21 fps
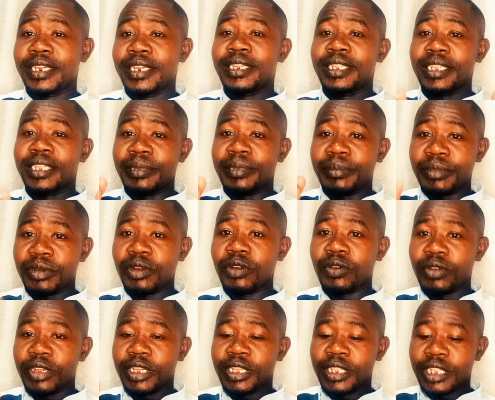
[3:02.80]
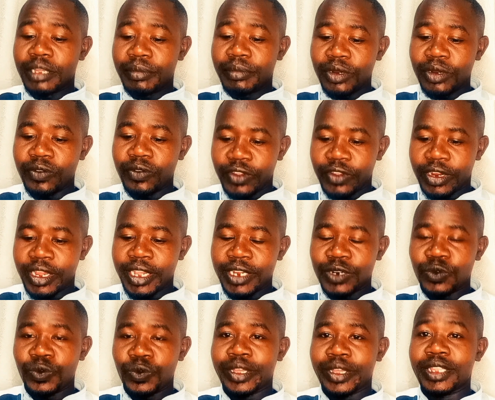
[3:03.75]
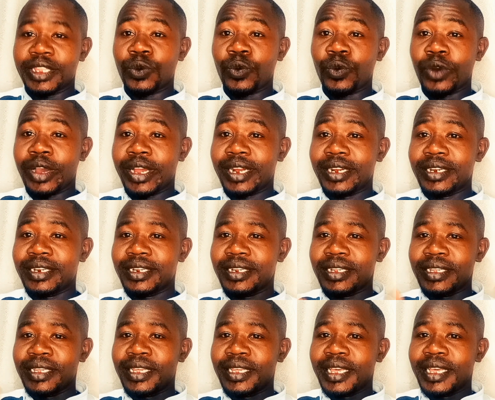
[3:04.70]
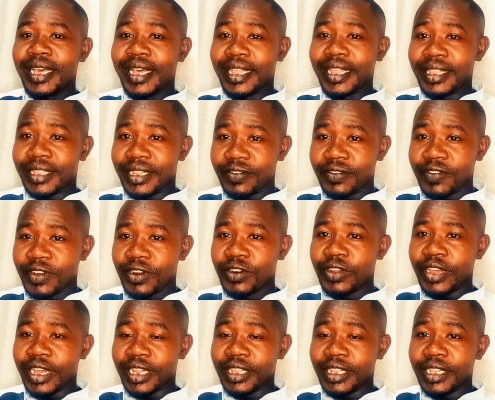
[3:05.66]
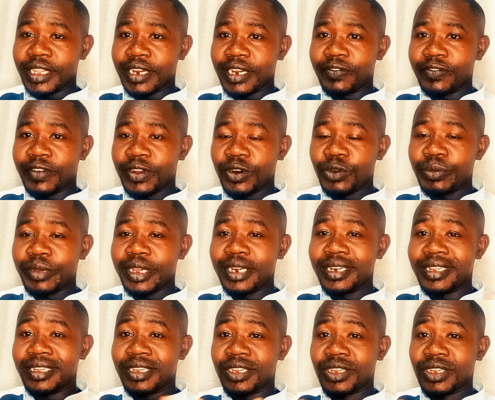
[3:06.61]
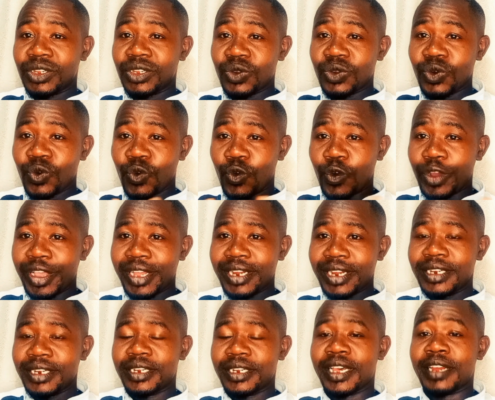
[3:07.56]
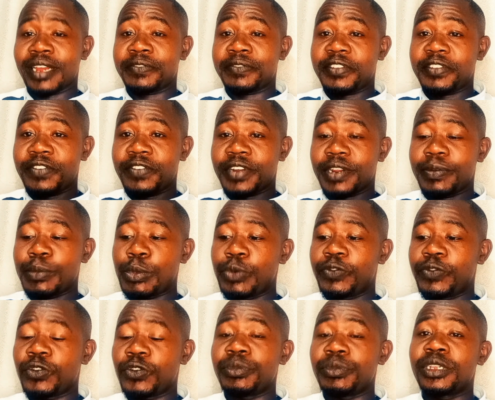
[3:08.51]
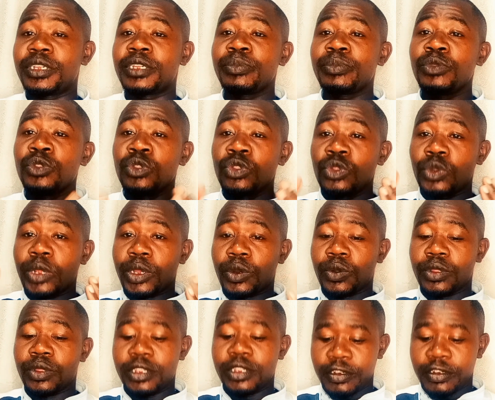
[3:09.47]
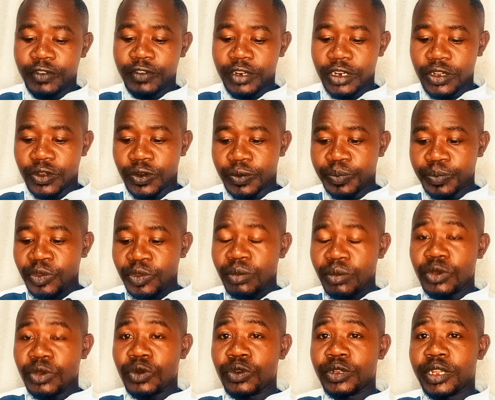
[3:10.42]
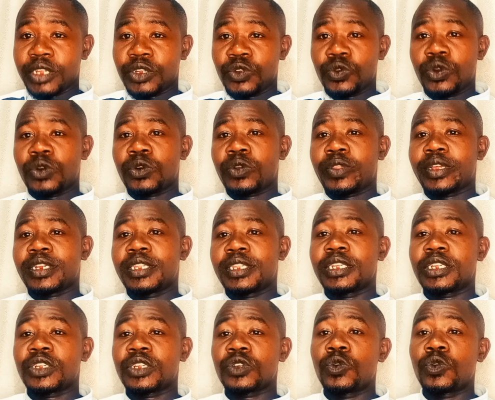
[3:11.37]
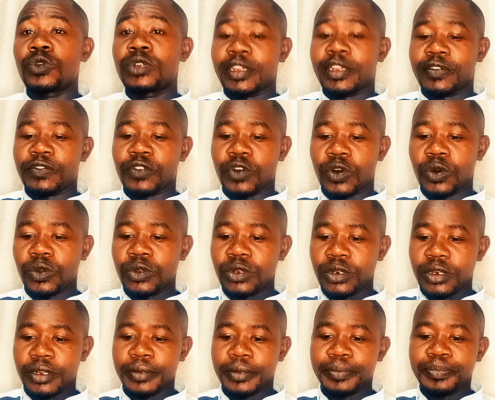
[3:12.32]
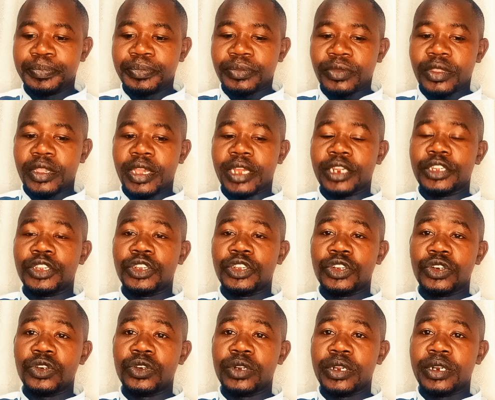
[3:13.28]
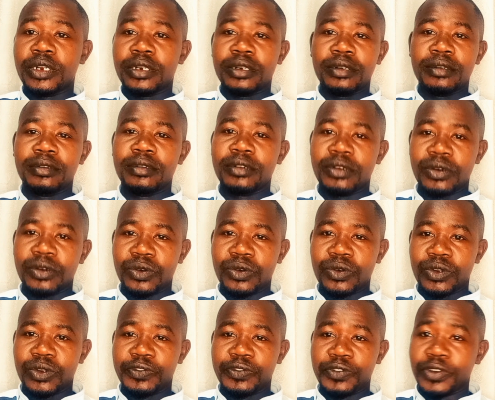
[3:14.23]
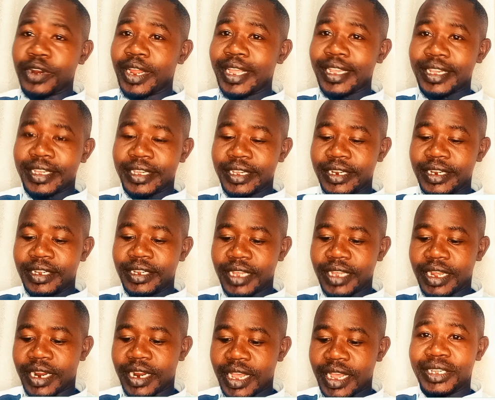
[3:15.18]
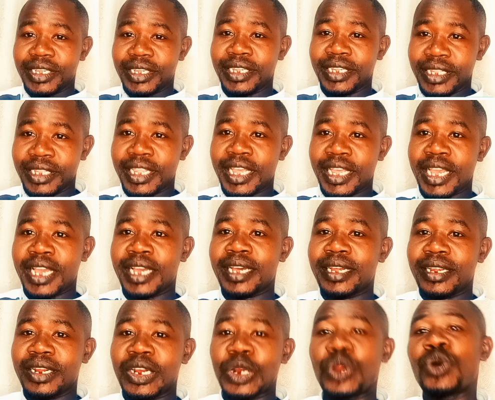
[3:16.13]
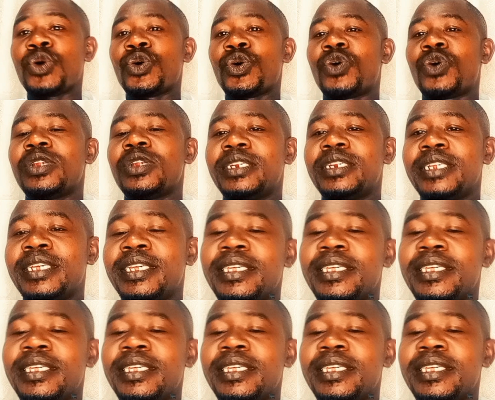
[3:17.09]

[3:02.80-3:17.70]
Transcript: the middle of the night, when the world and the environment is so quiet and favorable for me to record this video. Because as you all know that the schools have closed, and children, or if you like, kids are in their long holiday.